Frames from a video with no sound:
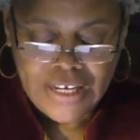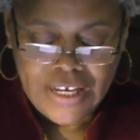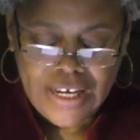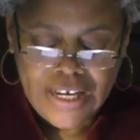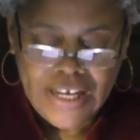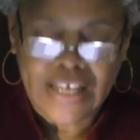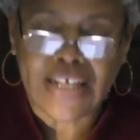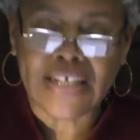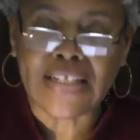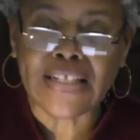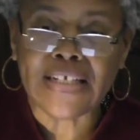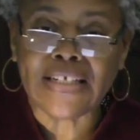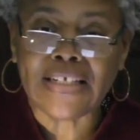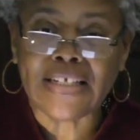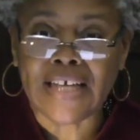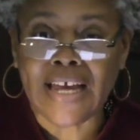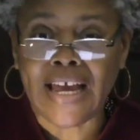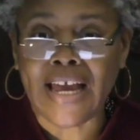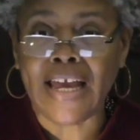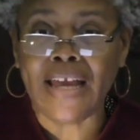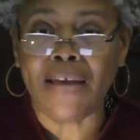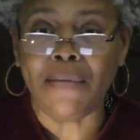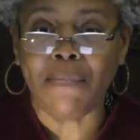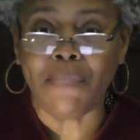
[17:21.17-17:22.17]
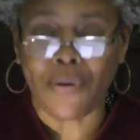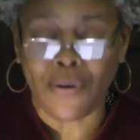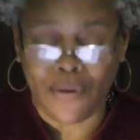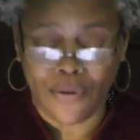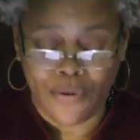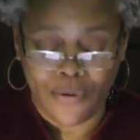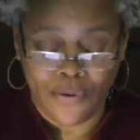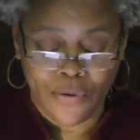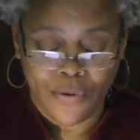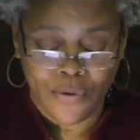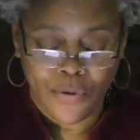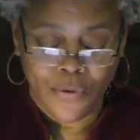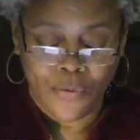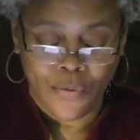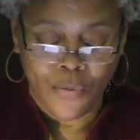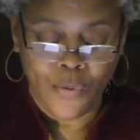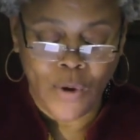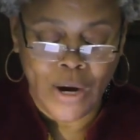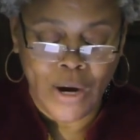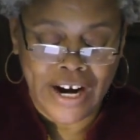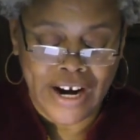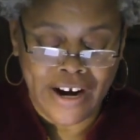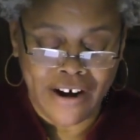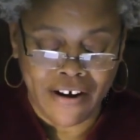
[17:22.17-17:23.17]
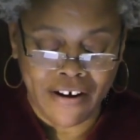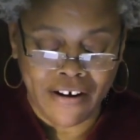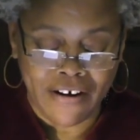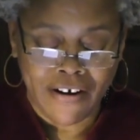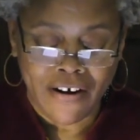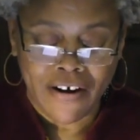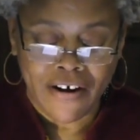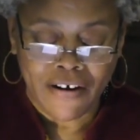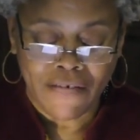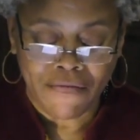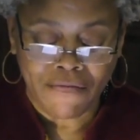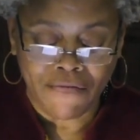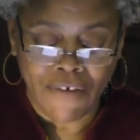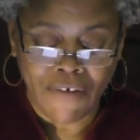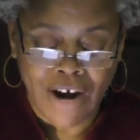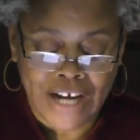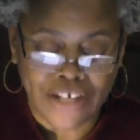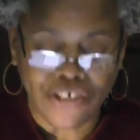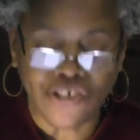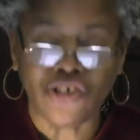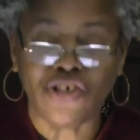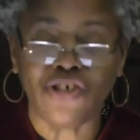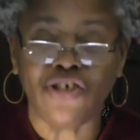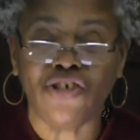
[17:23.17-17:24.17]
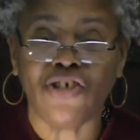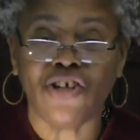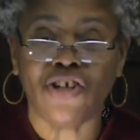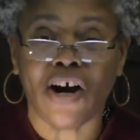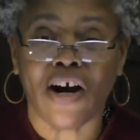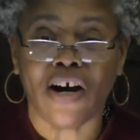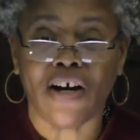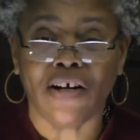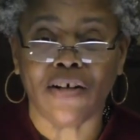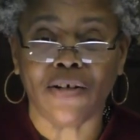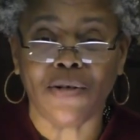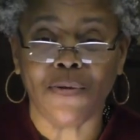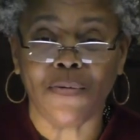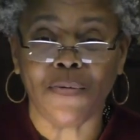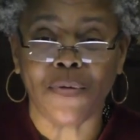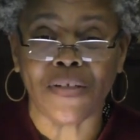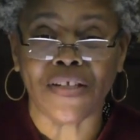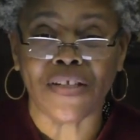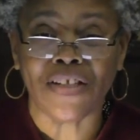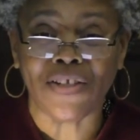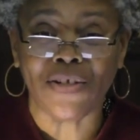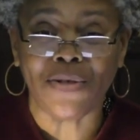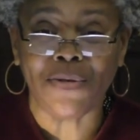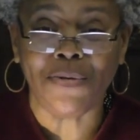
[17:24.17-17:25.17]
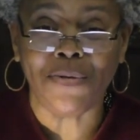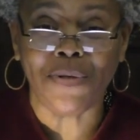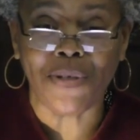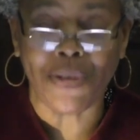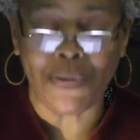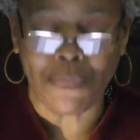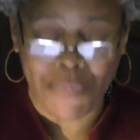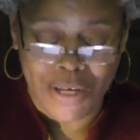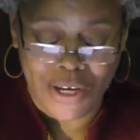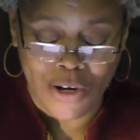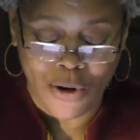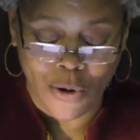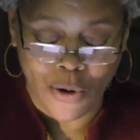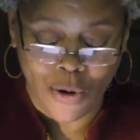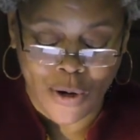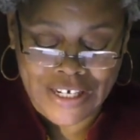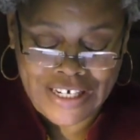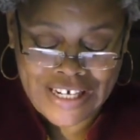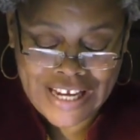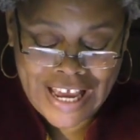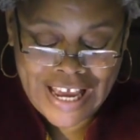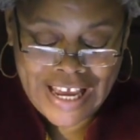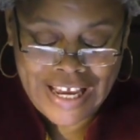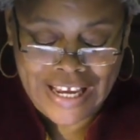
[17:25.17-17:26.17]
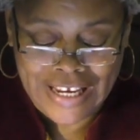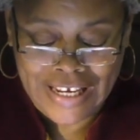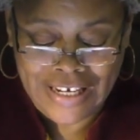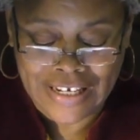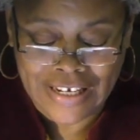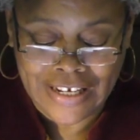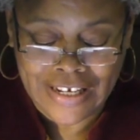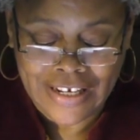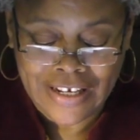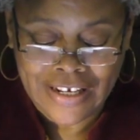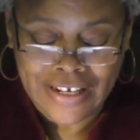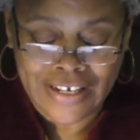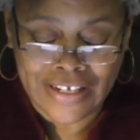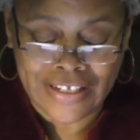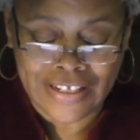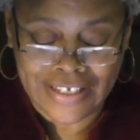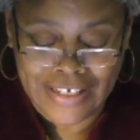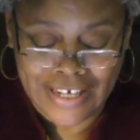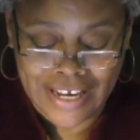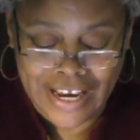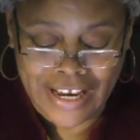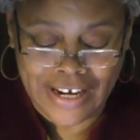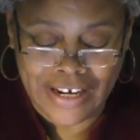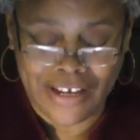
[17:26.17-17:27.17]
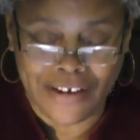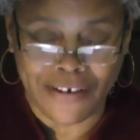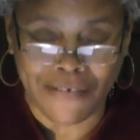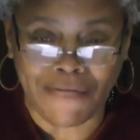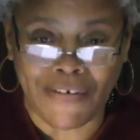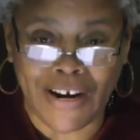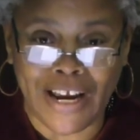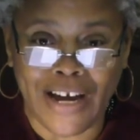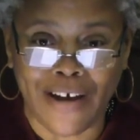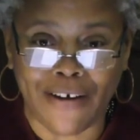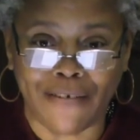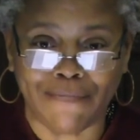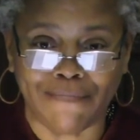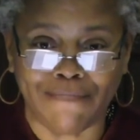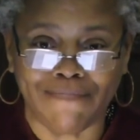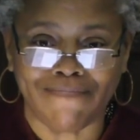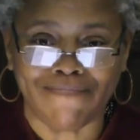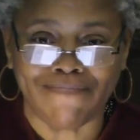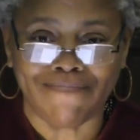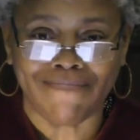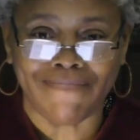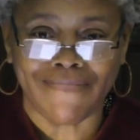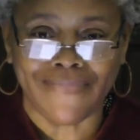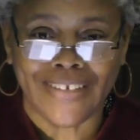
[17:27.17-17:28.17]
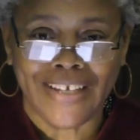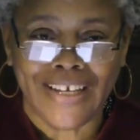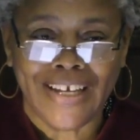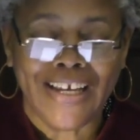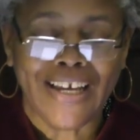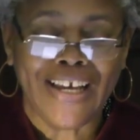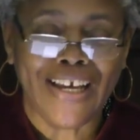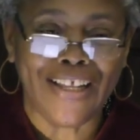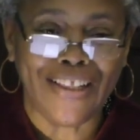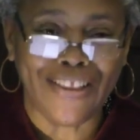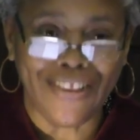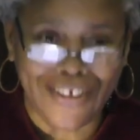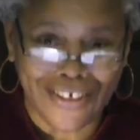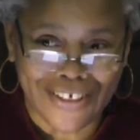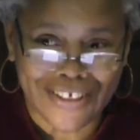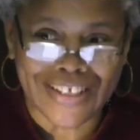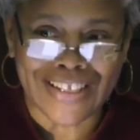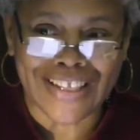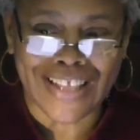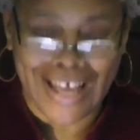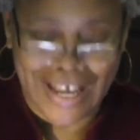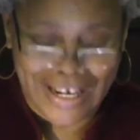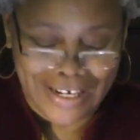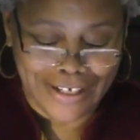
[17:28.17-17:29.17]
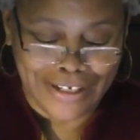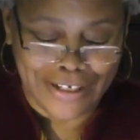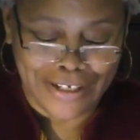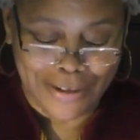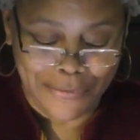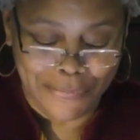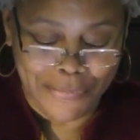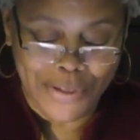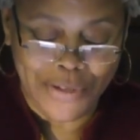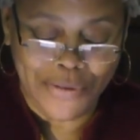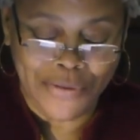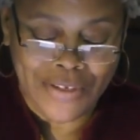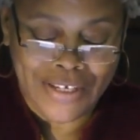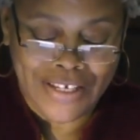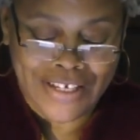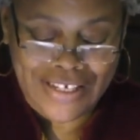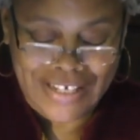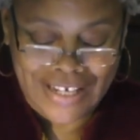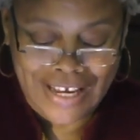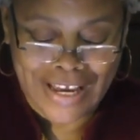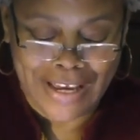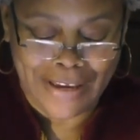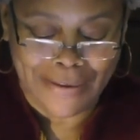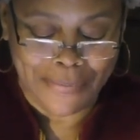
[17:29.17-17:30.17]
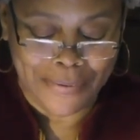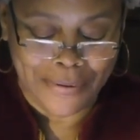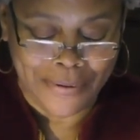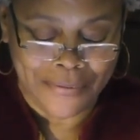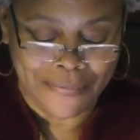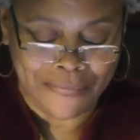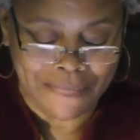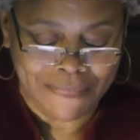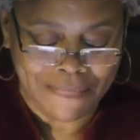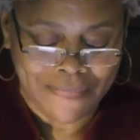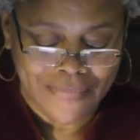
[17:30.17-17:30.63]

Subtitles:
It is a table where Roger Dart, who was soon to be ordained, is standing around. It looks like a communion table.